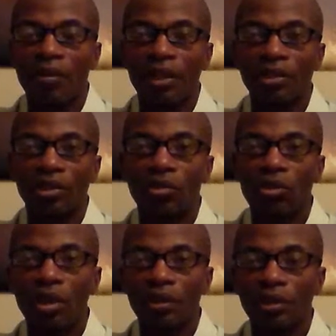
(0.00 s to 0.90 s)
a place
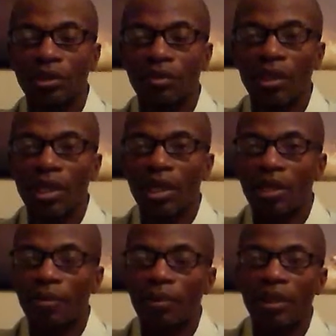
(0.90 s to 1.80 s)
of worship,
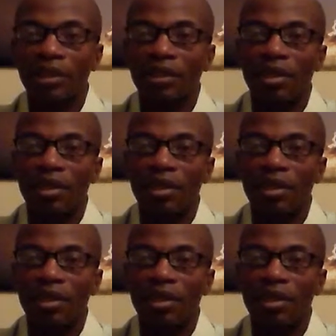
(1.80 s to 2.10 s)
and a place